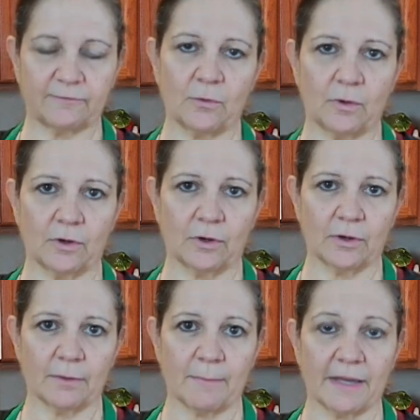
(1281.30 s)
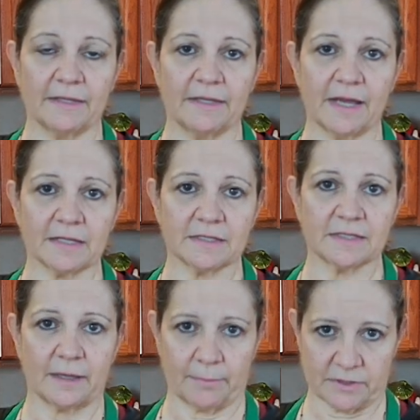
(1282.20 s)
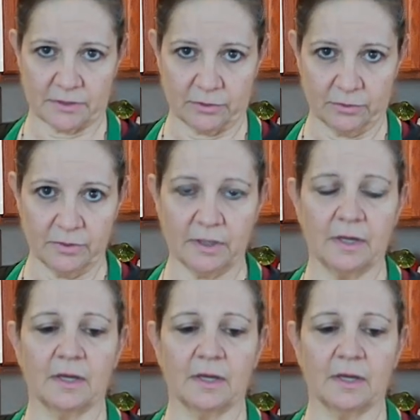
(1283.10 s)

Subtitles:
for my next episode,